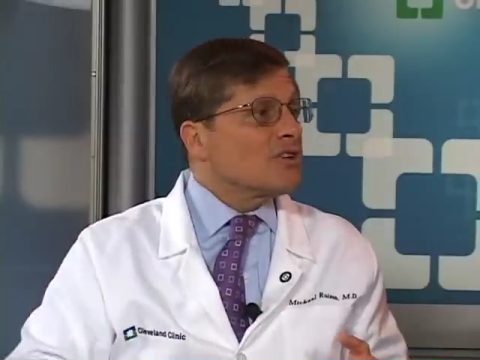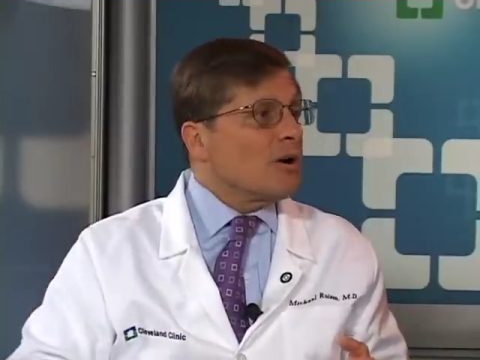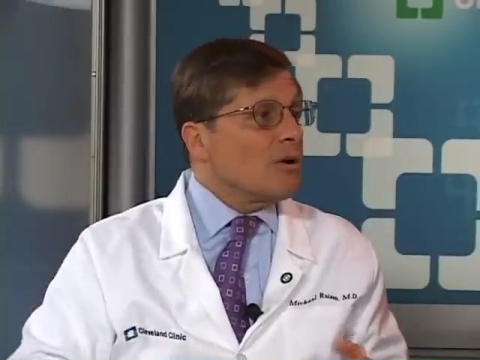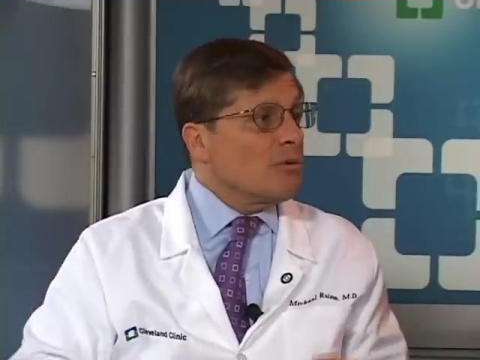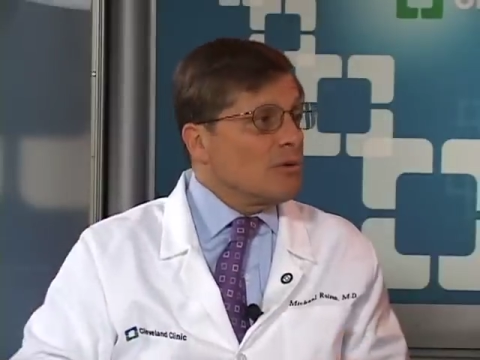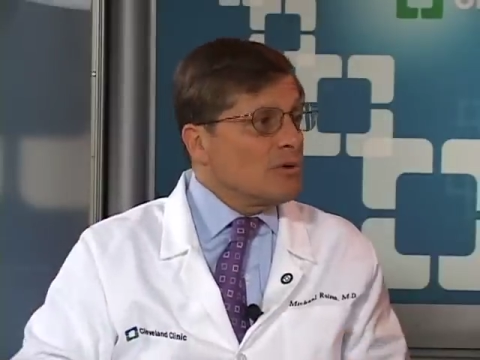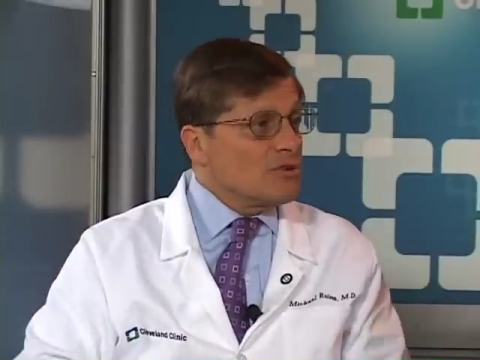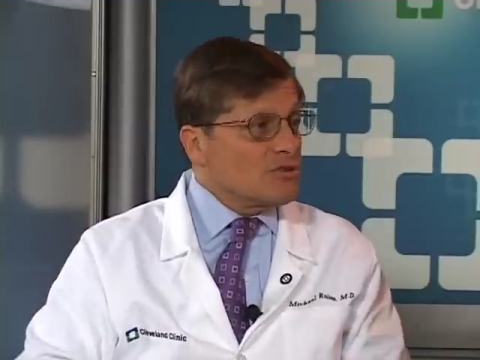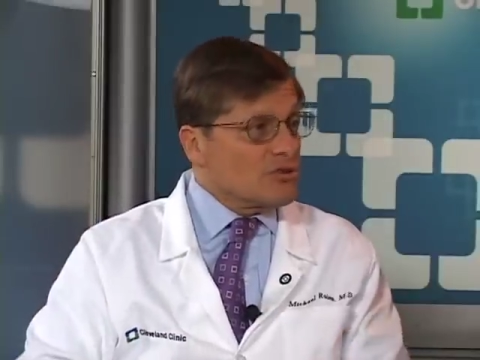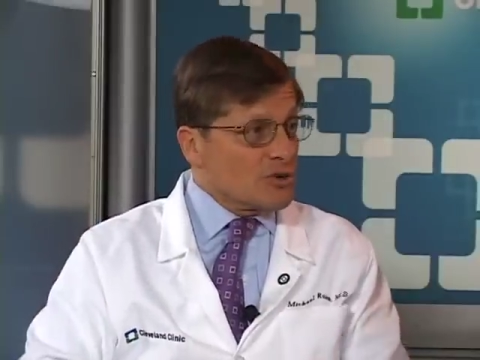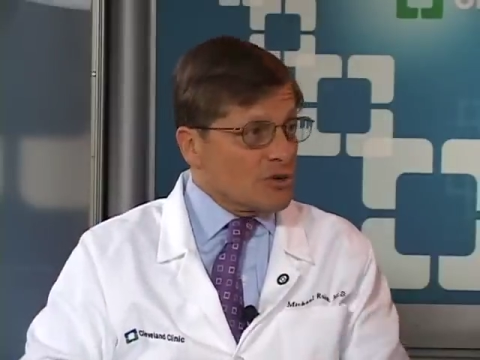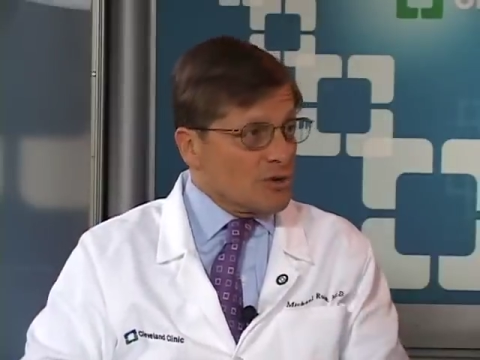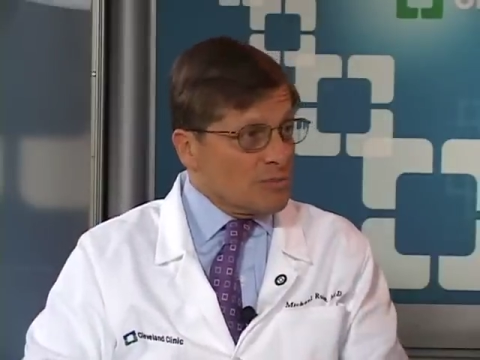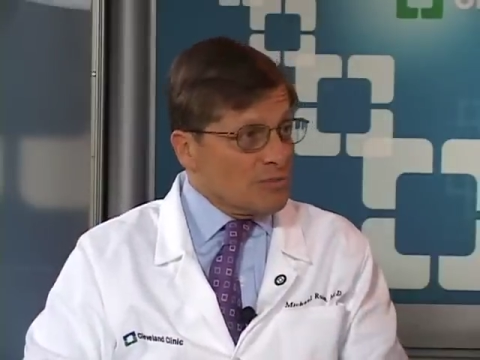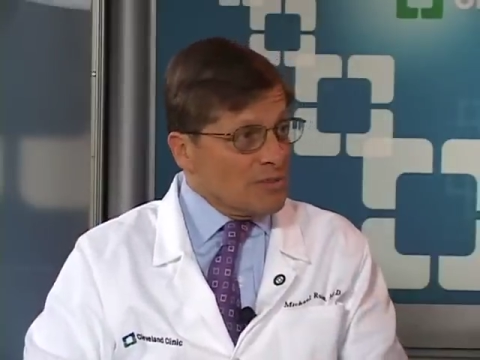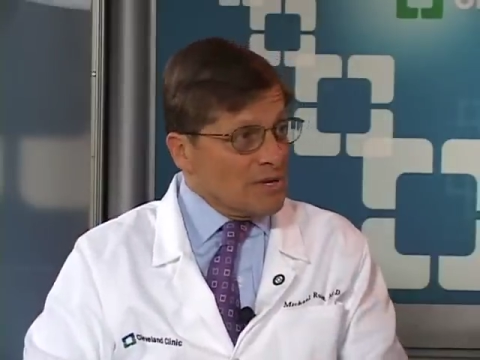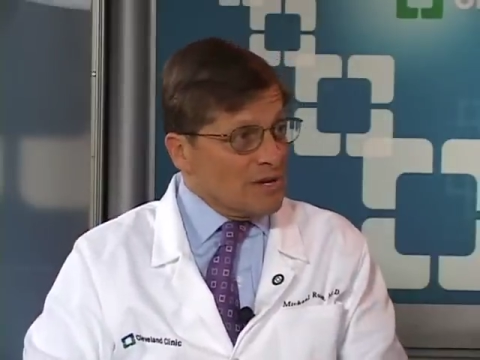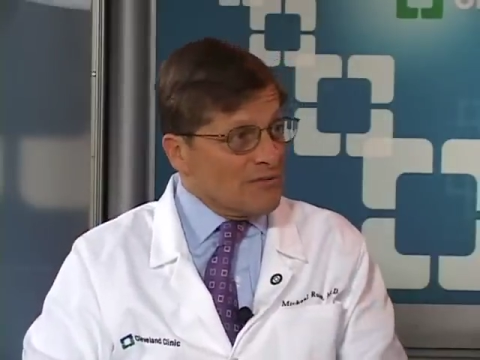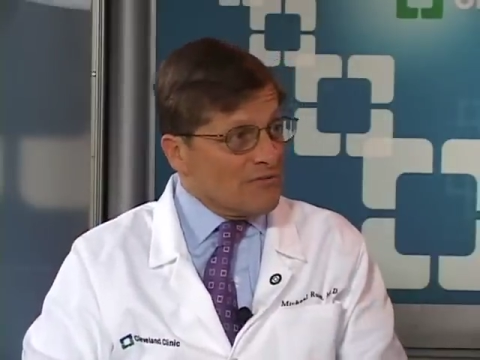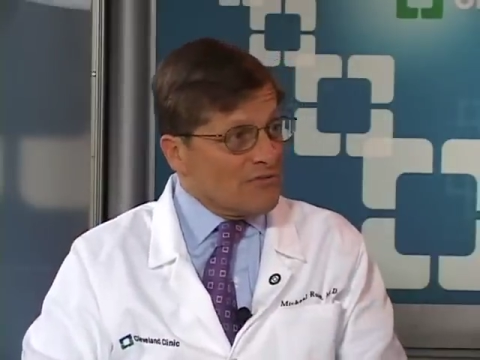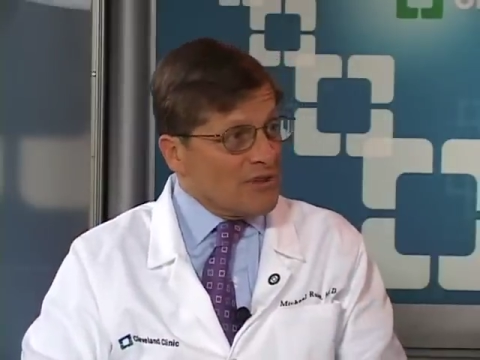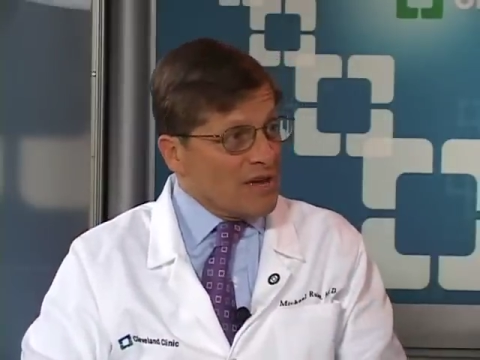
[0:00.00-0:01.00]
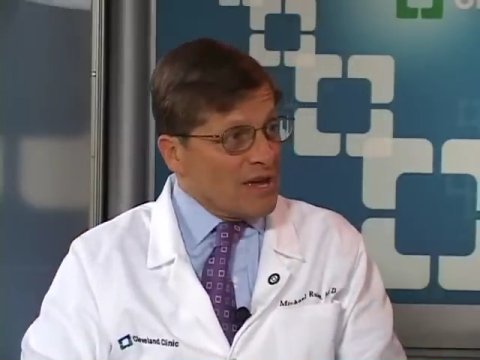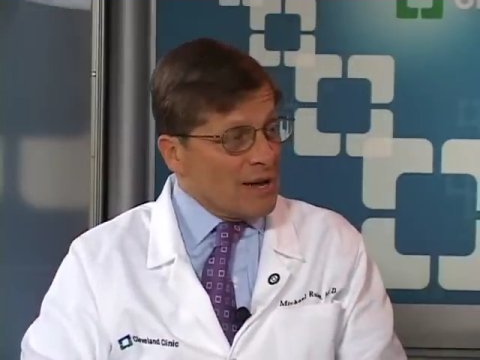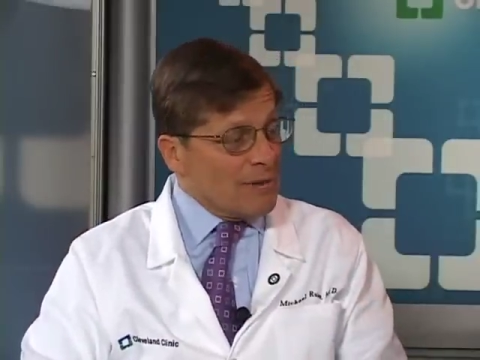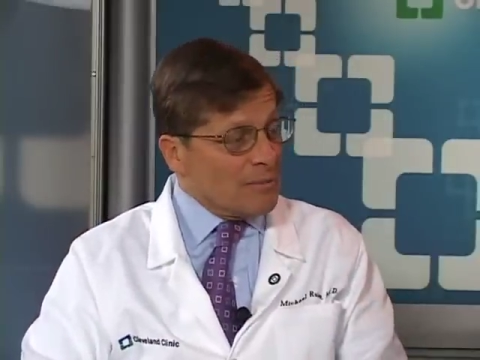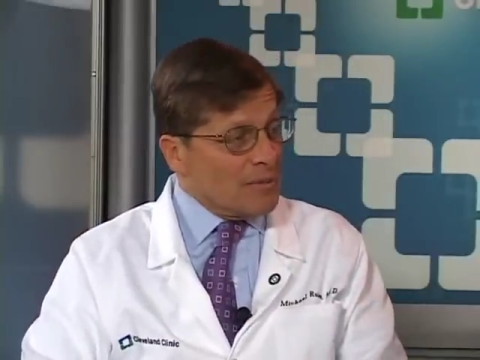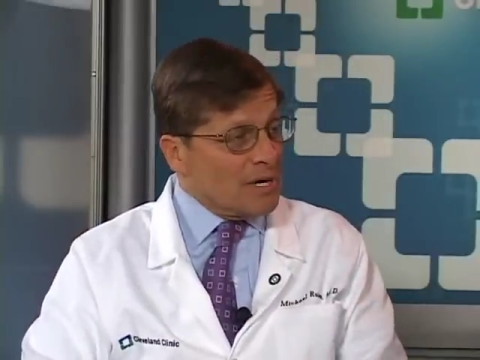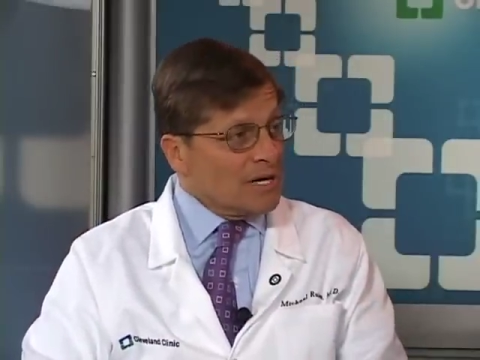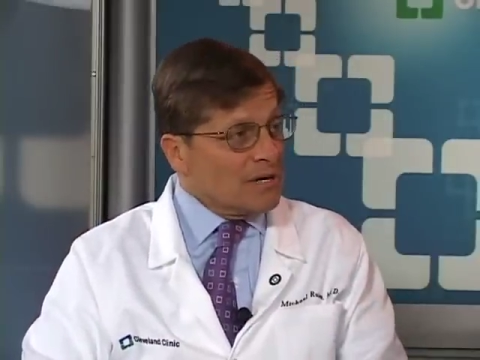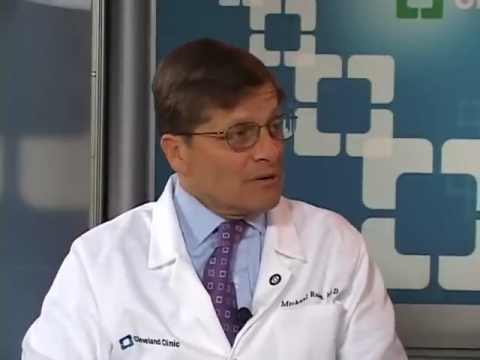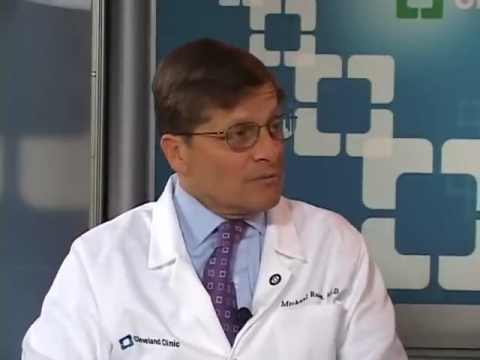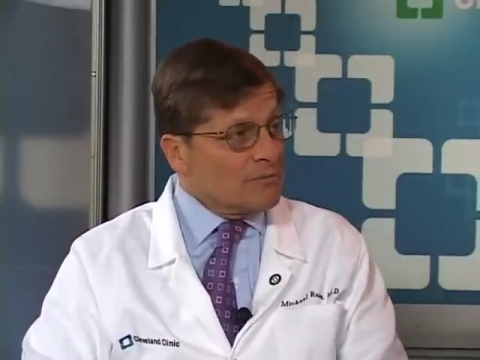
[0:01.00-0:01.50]
always going to be a
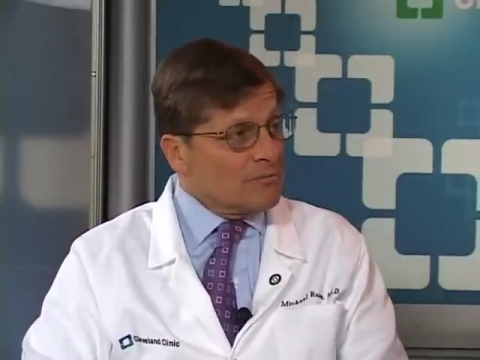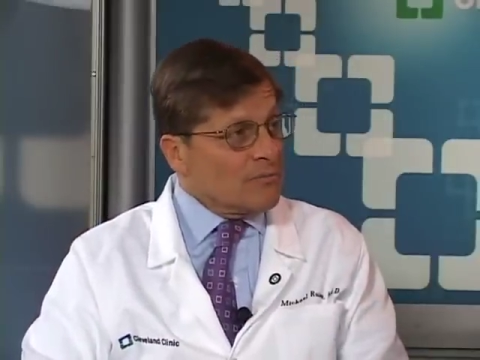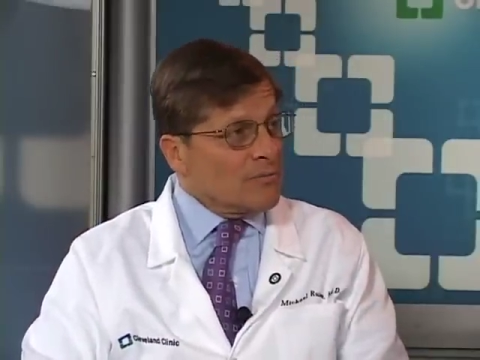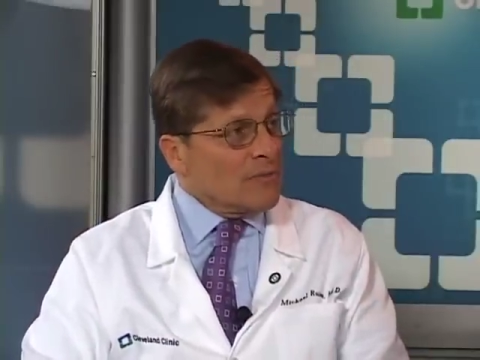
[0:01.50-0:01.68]
famine.